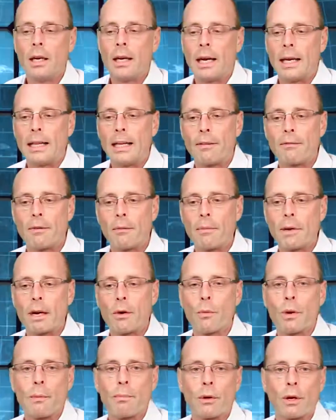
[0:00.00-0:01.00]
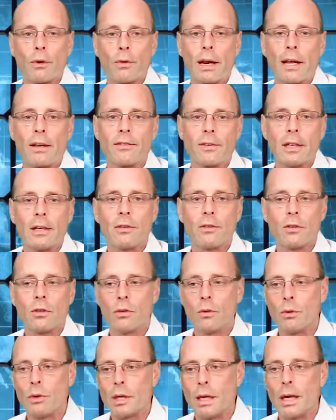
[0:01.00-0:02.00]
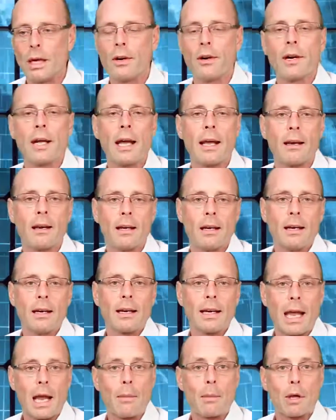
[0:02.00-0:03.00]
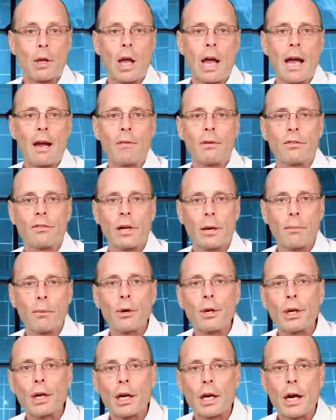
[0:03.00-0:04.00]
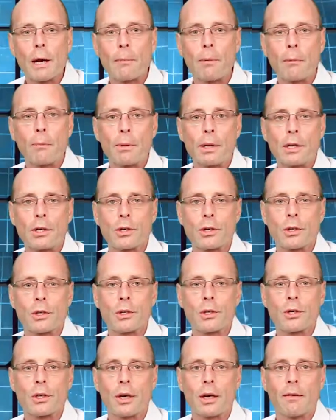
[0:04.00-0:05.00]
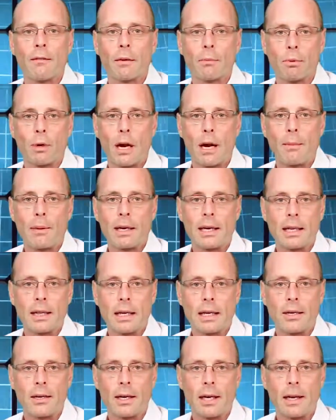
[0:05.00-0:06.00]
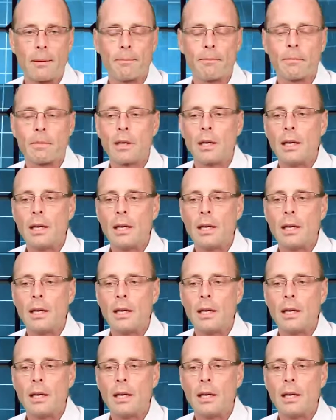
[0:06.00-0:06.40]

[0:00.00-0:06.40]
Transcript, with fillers: And then from there we progressed into the internet, came alive. We start putting a couple pictures of the property on the internet.